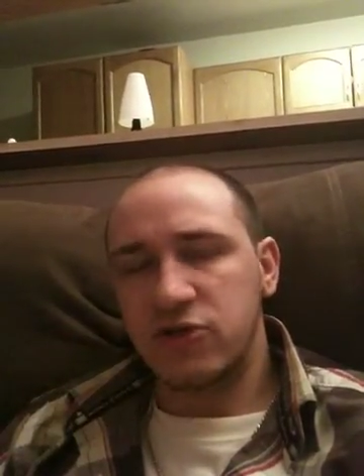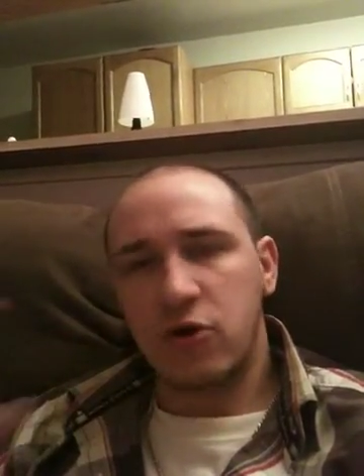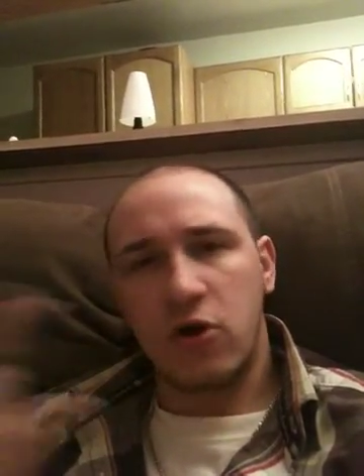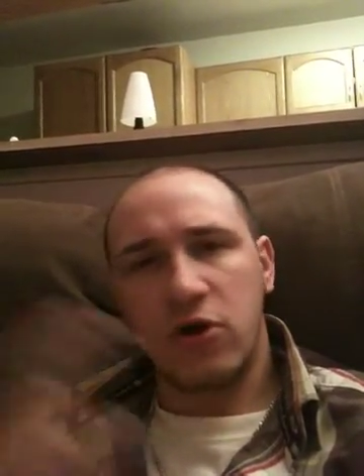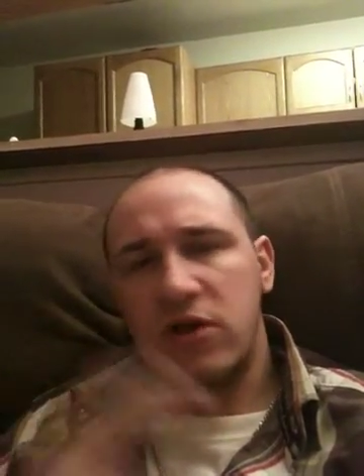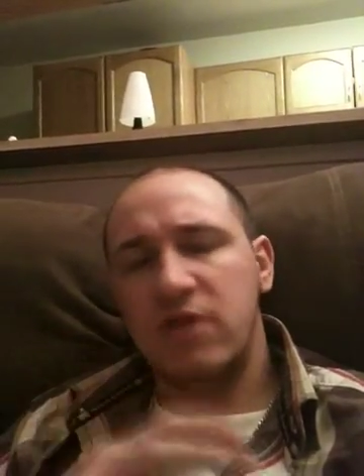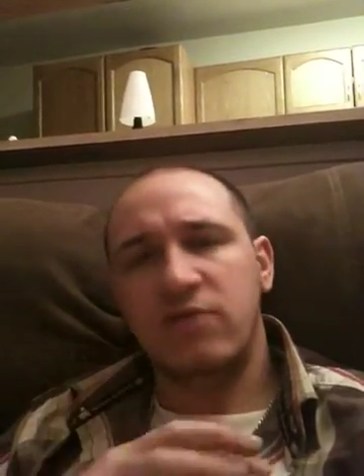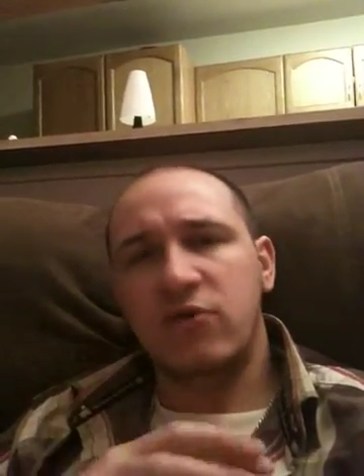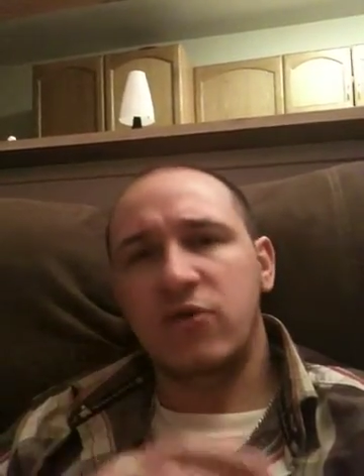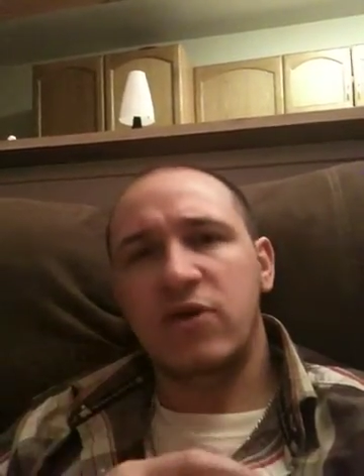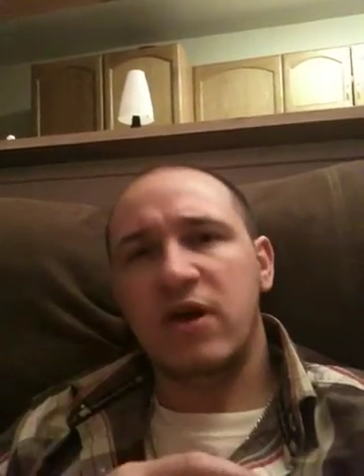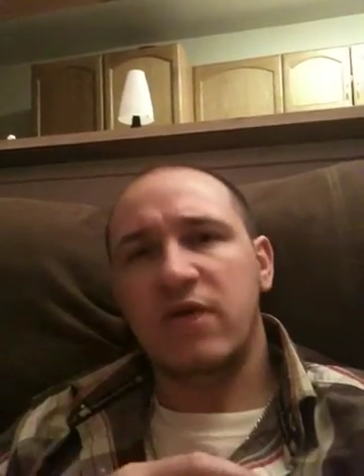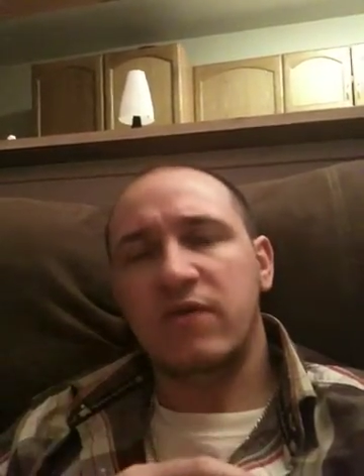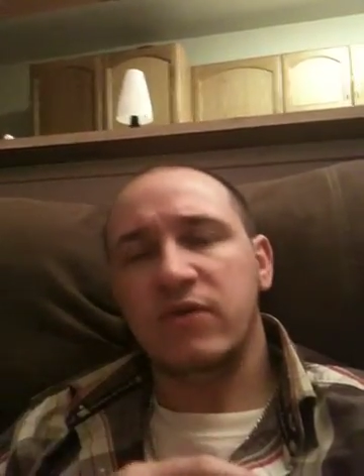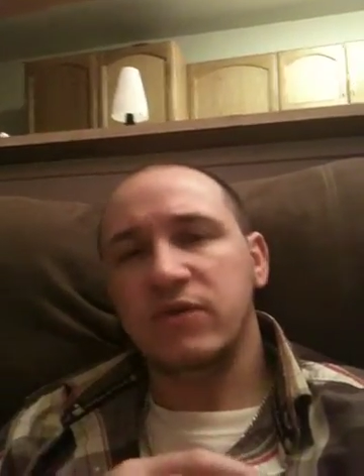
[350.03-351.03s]
So even though
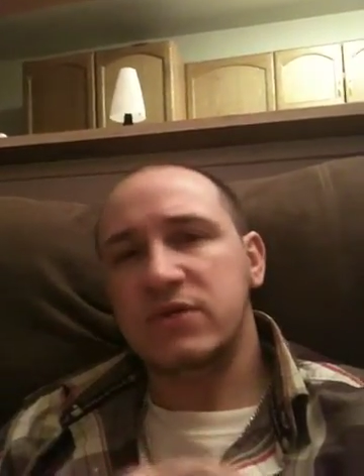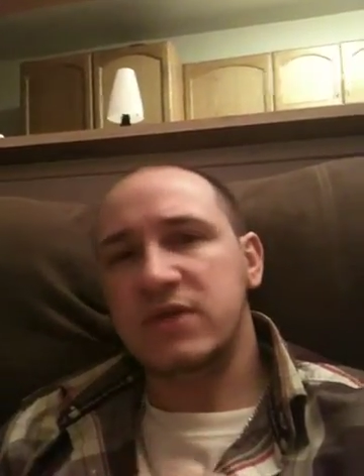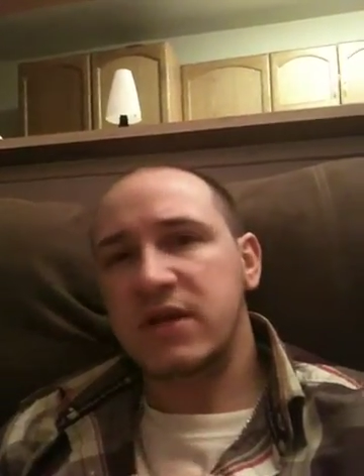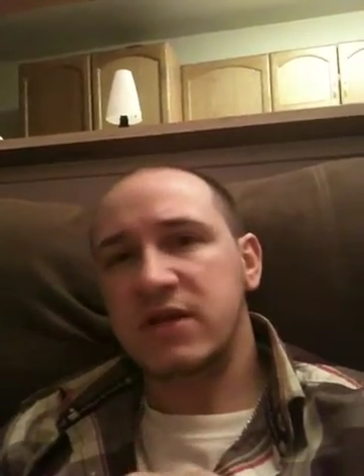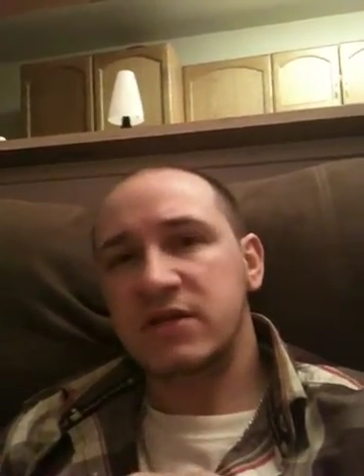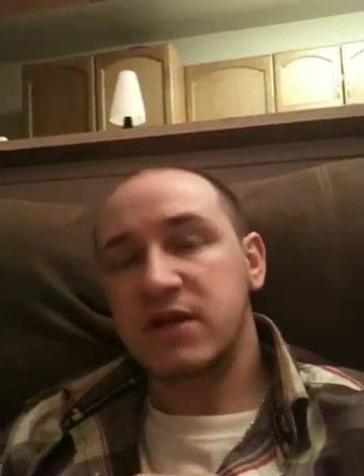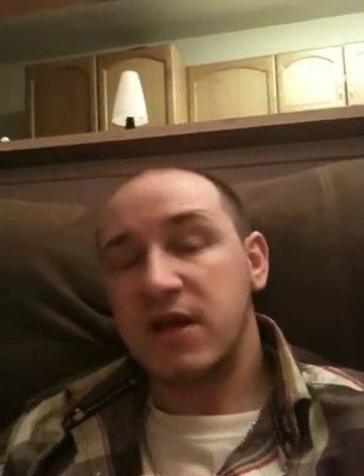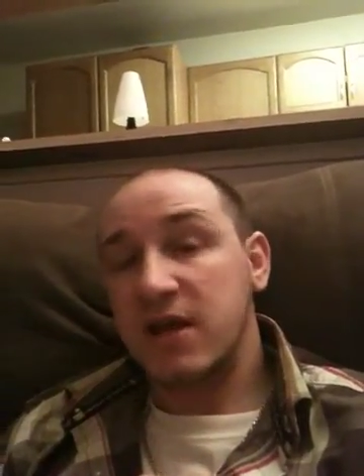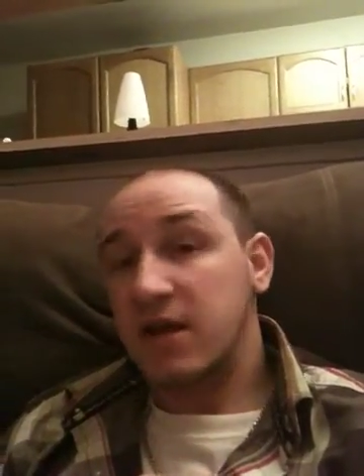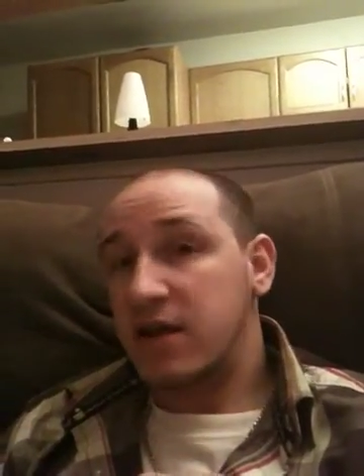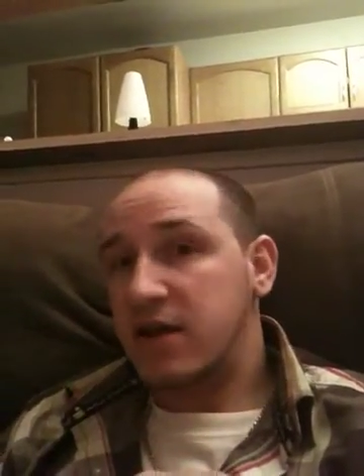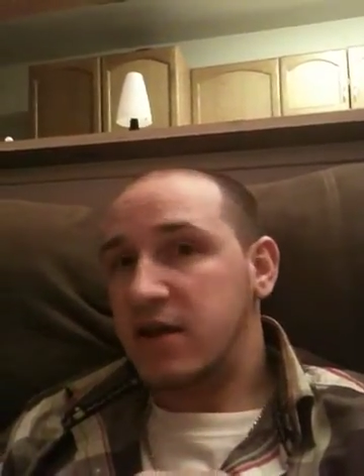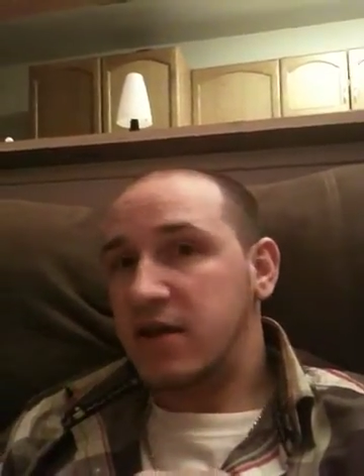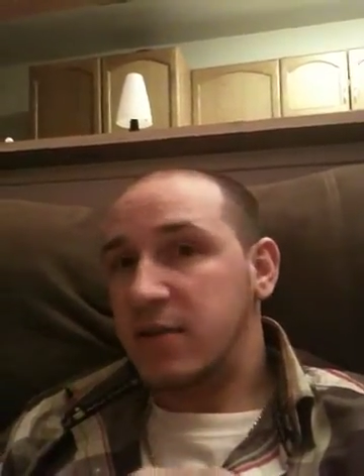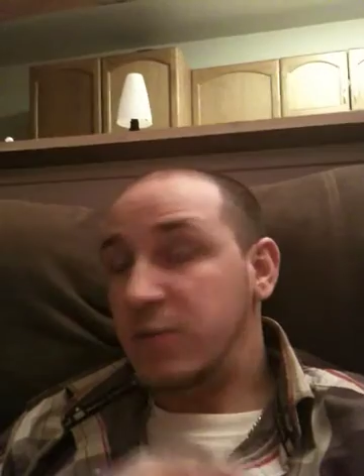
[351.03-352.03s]
you have all those things,
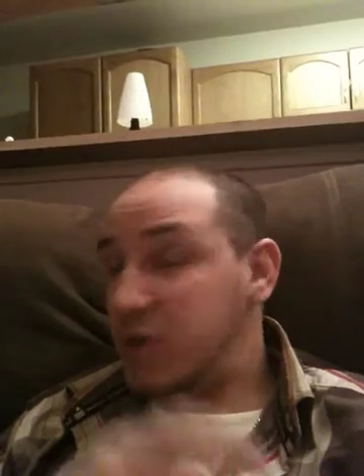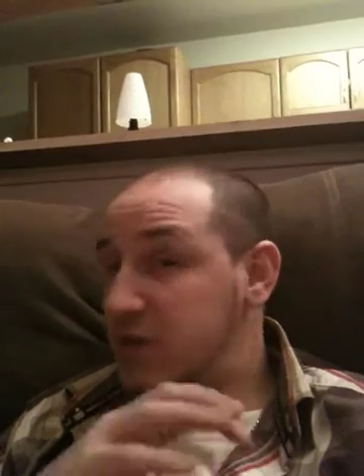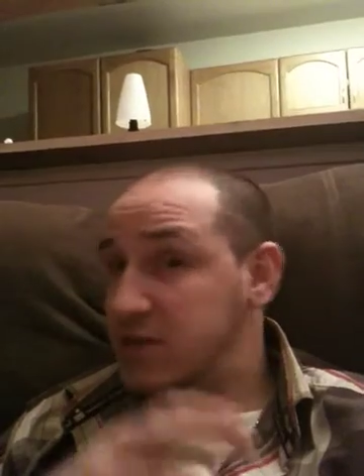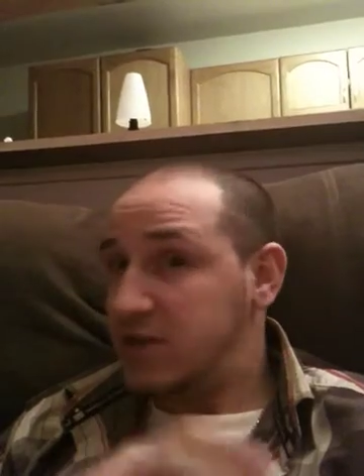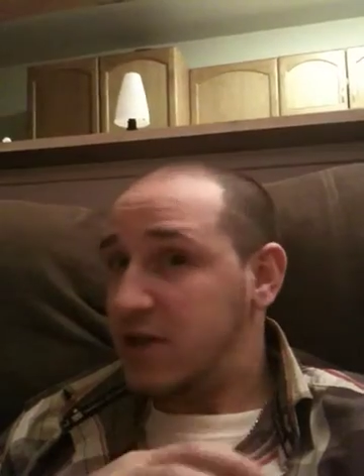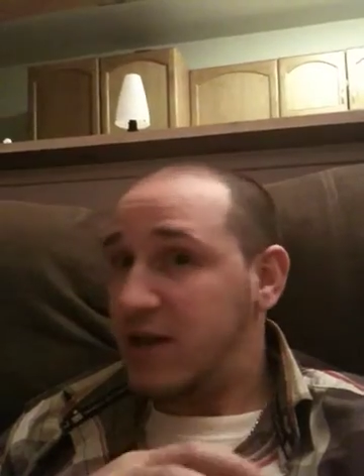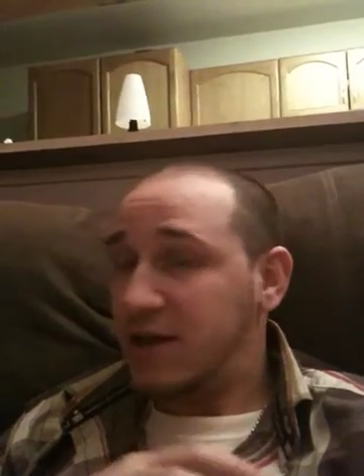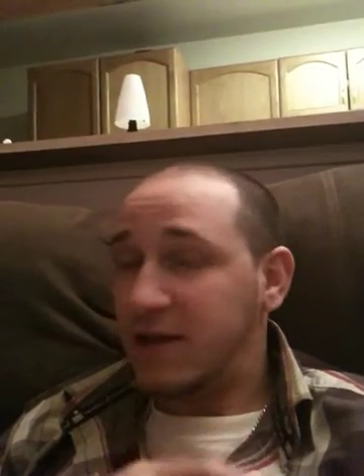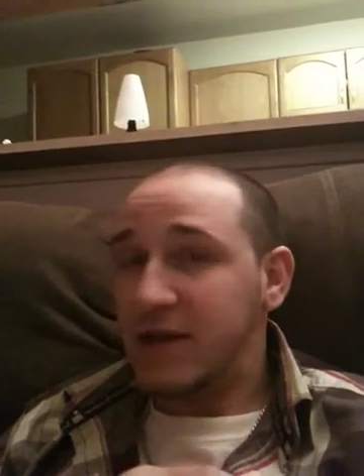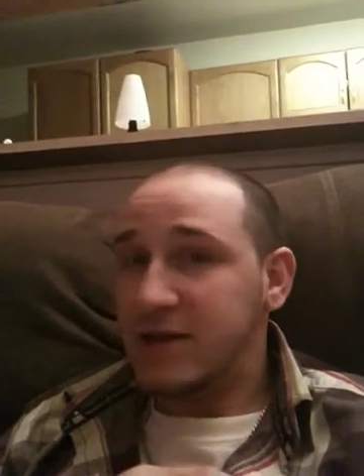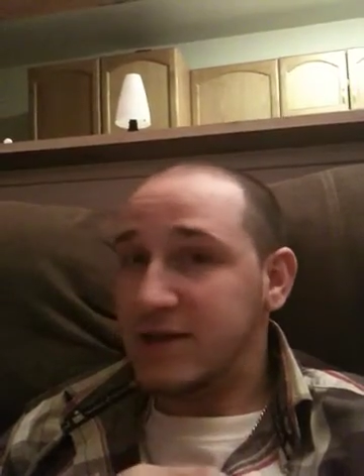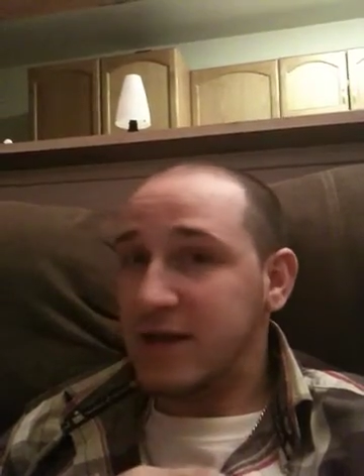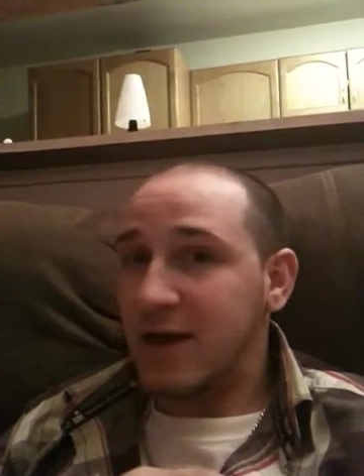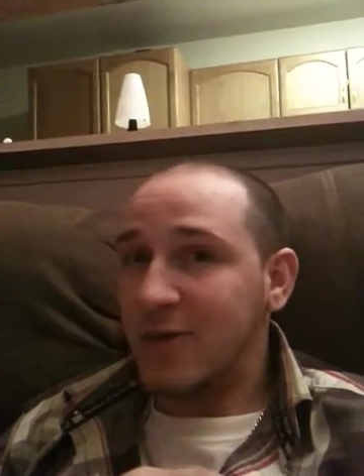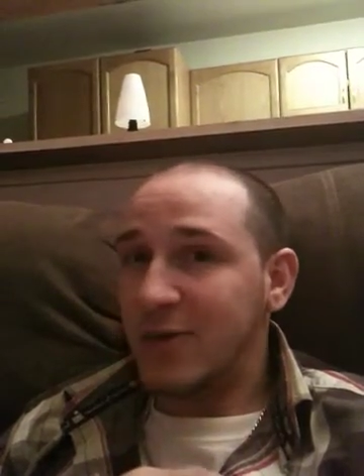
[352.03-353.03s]
it means a lot
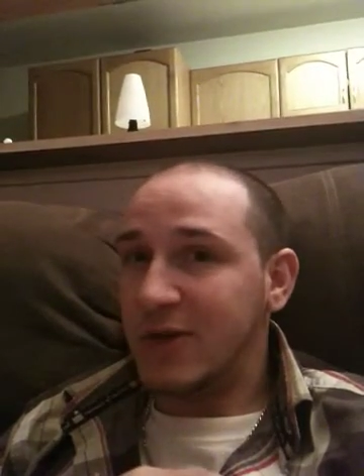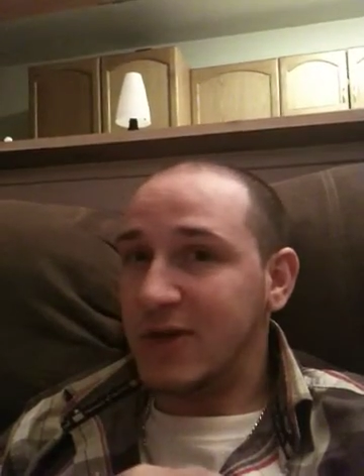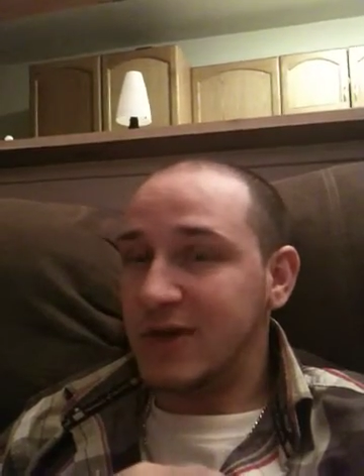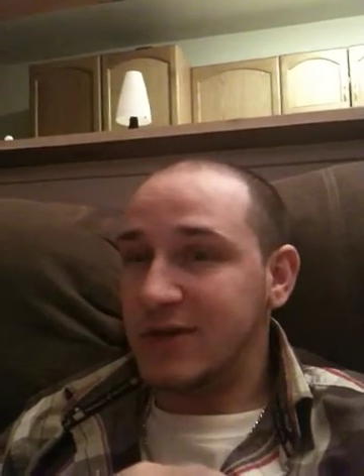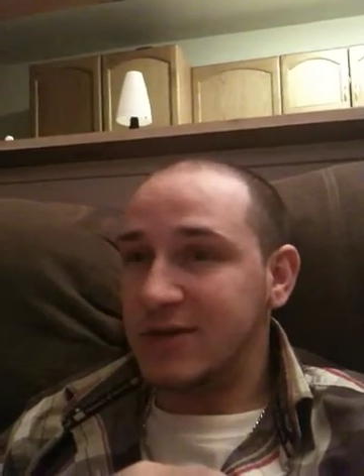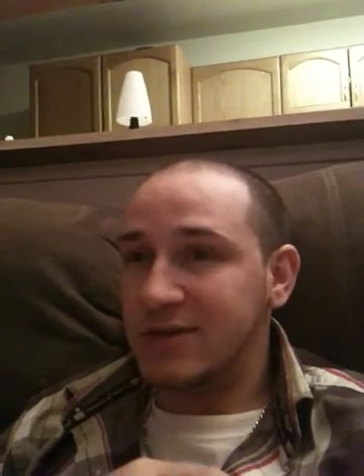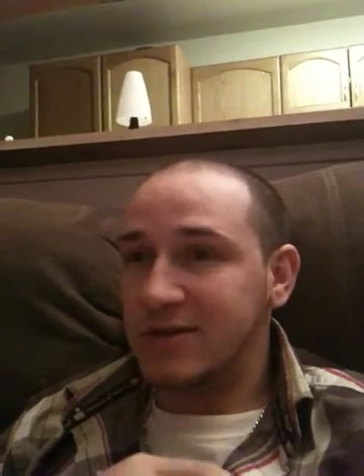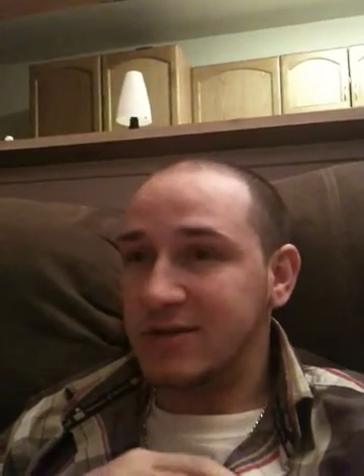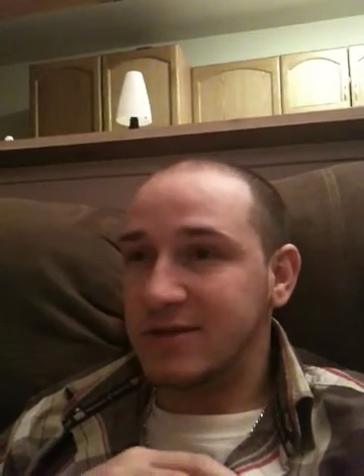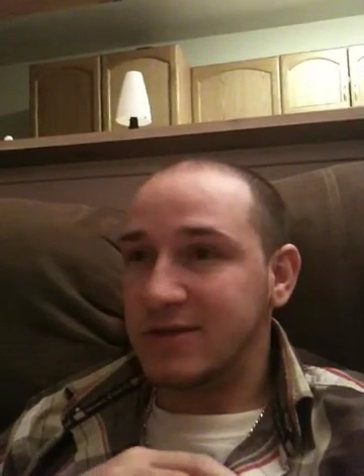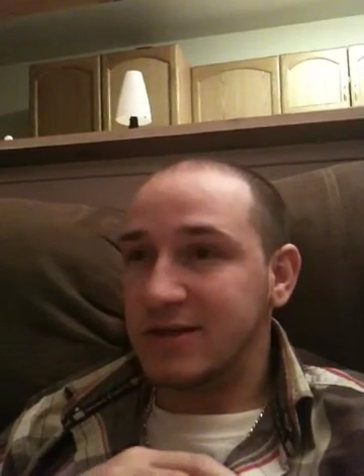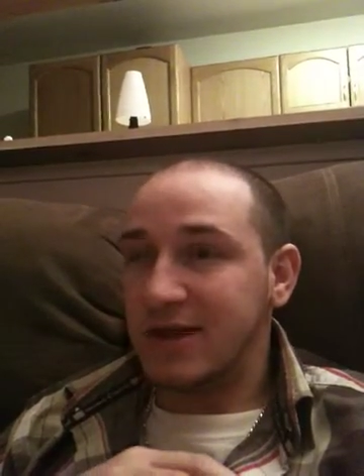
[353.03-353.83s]
less now because